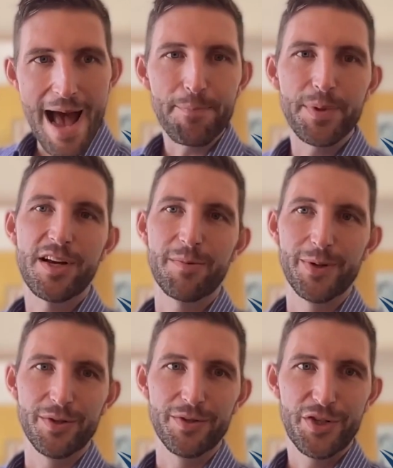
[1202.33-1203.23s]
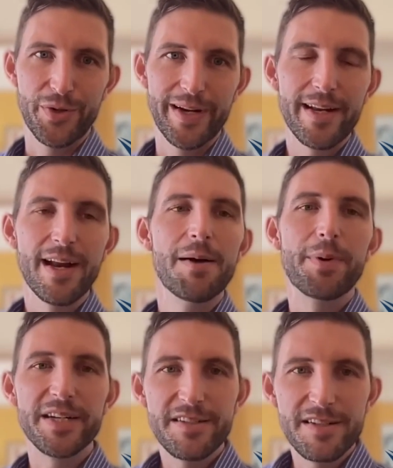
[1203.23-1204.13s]
applicable to it,
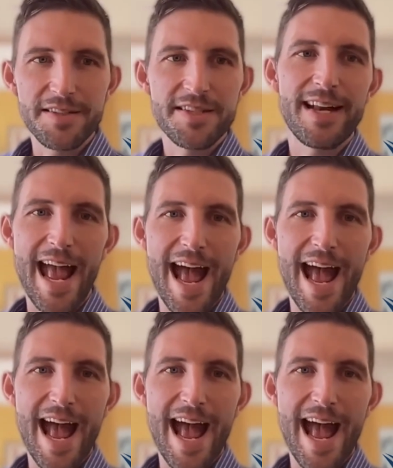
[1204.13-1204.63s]
but doesn't